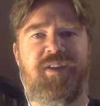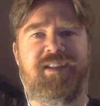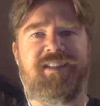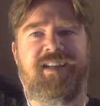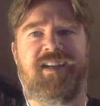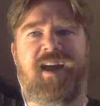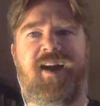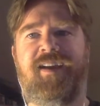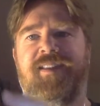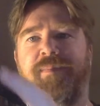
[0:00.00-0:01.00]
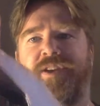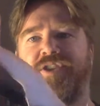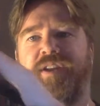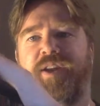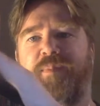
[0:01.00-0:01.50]
feet stick out, not to
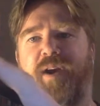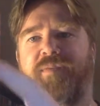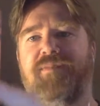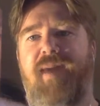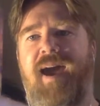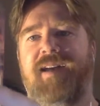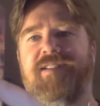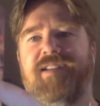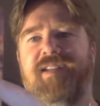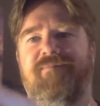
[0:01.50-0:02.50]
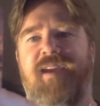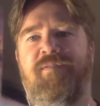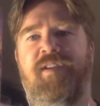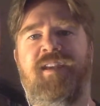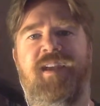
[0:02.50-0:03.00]
mention, part of his mask and
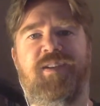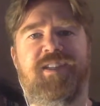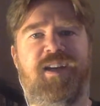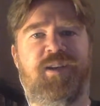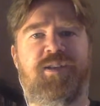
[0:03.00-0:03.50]
everything else here.